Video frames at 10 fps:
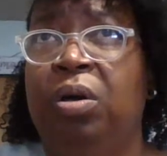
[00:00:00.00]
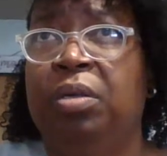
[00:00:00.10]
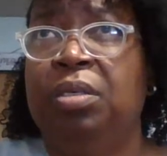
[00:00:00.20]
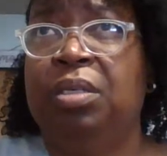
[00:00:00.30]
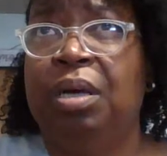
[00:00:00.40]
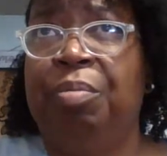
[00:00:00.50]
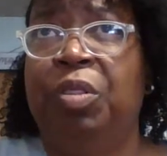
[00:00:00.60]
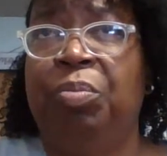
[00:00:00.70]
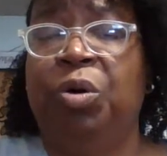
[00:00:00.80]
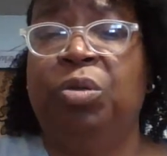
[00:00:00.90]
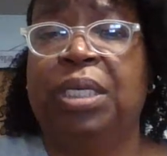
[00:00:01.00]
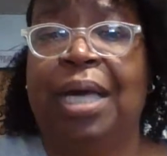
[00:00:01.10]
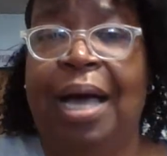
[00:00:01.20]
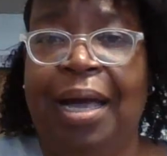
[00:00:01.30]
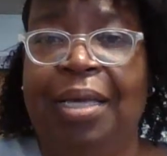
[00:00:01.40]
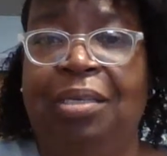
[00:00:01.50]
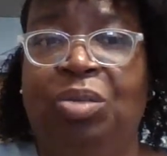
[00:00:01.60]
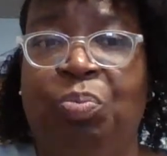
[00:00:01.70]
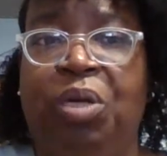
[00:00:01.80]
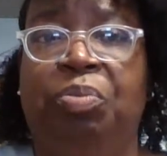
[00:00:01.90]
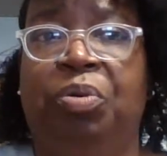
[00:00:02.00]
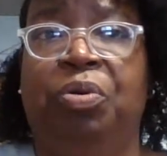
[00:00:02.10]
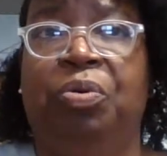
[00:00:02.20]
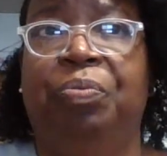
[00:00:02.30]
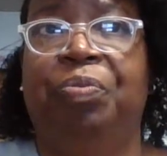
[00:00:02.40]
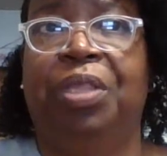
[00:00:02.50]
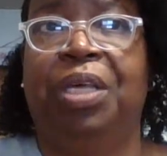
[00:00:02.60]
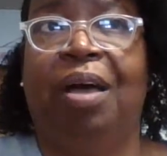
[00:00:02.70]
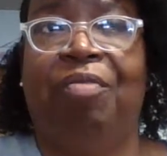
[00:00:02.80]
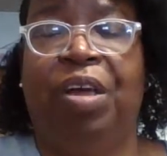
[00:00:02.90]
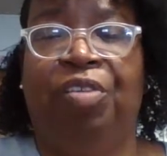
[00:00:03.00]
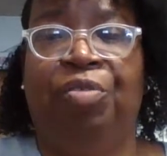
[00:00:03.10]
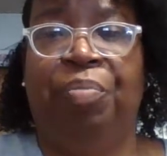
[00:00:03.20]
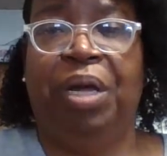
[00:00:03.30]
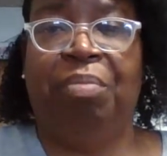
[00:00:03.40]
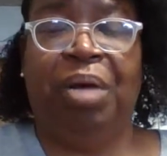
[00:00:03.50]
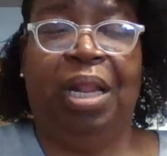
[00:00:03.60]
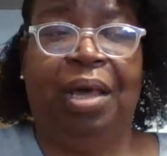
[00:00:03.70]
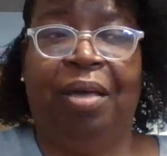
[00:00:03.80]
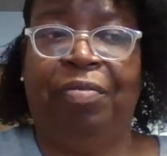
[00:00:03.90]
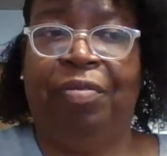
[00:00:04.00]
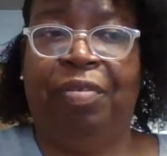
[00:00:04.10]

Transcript: some of the most kindest people that I've ever met in my life.